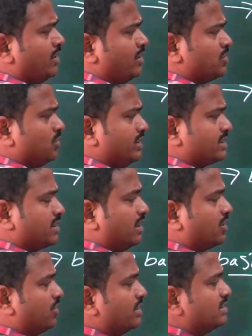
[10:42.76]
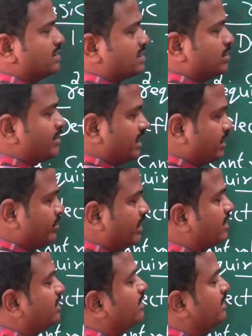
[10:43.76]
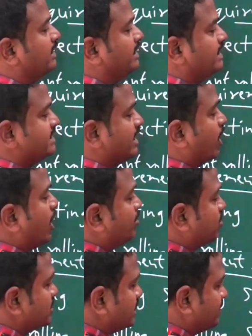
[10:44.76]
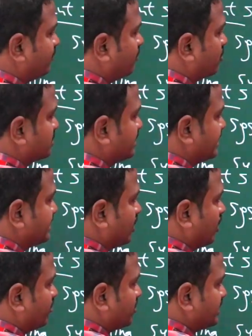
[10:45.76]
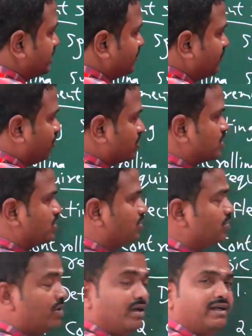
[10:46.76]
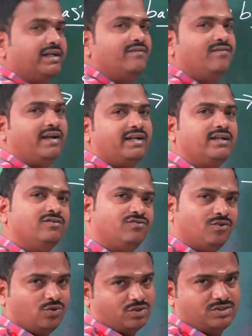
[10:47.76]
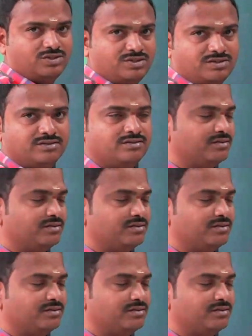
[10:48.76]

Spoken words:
So this controlling system nothing but it is a opposite force. It is a opposite force to deflecting force.